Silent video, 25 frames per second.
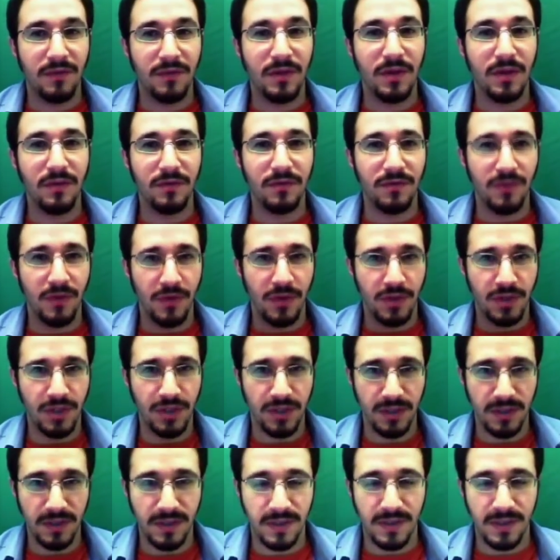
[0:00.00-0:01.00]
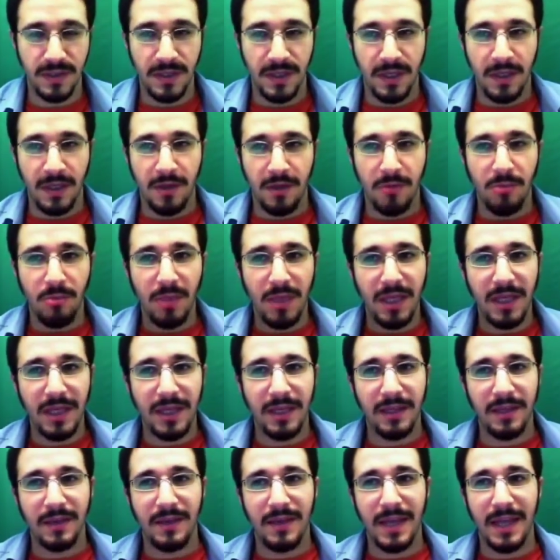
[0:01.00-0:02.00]
convergence,
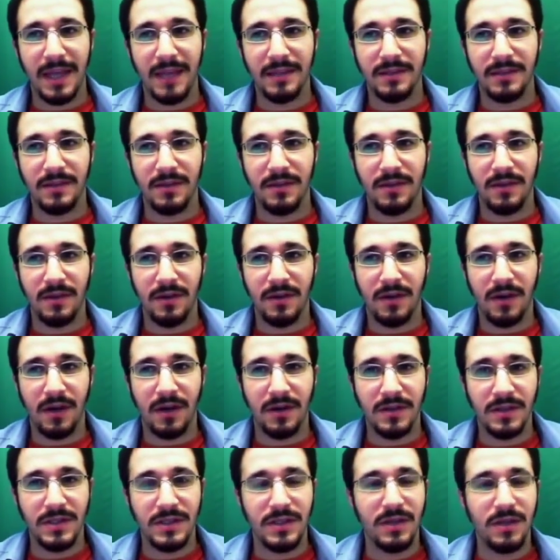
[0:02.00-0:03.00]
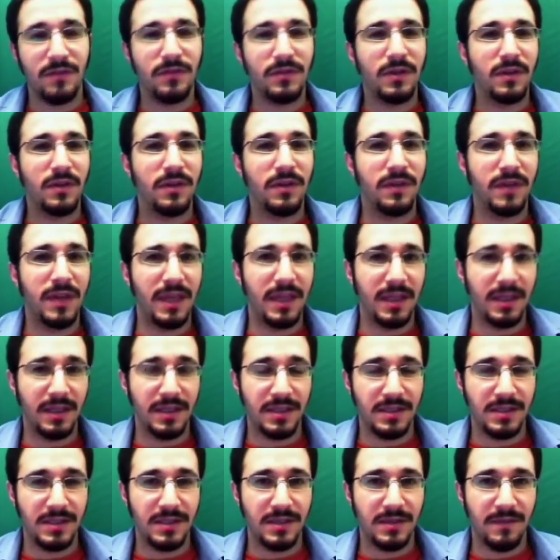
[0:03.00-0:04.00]
meaning that there are several
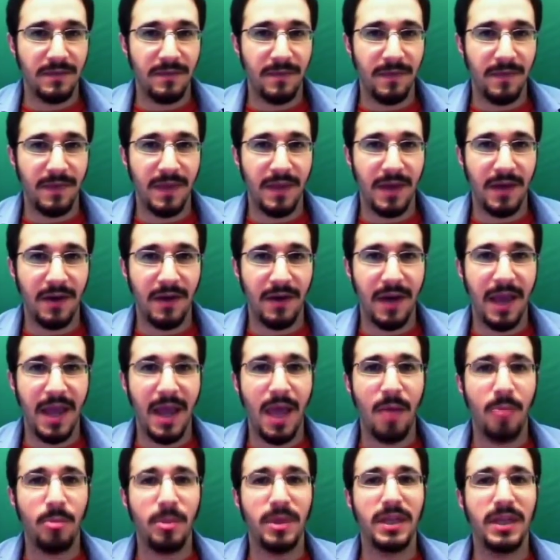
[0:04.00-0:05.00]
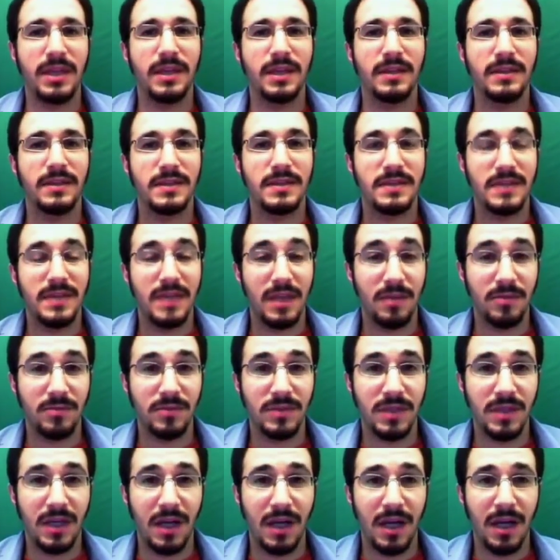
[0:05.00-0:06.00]
things that are happening at the
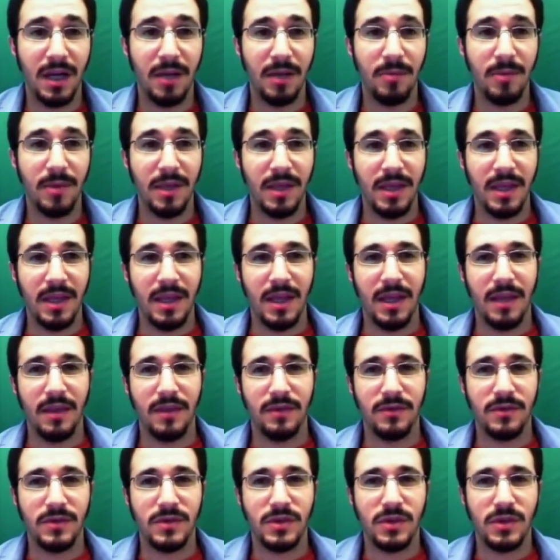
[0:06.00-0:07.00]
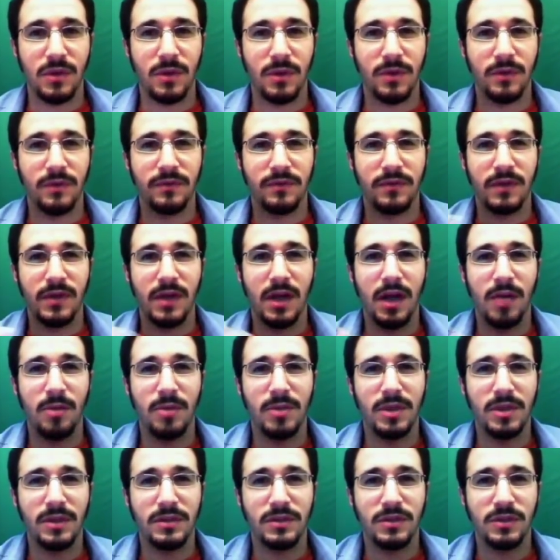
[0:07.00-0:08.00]
same time, and they're sort of
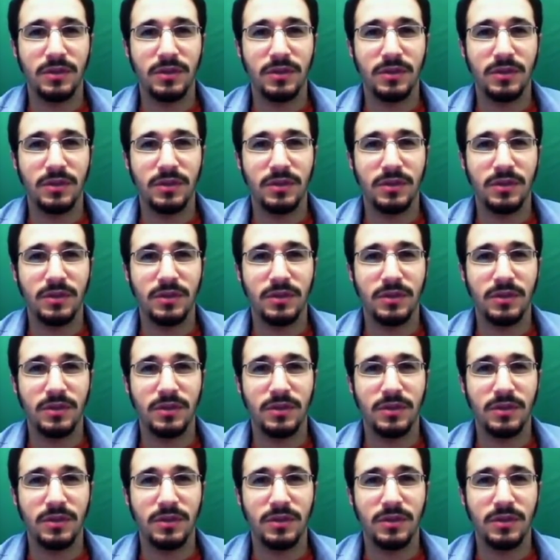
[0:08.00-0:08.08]
coming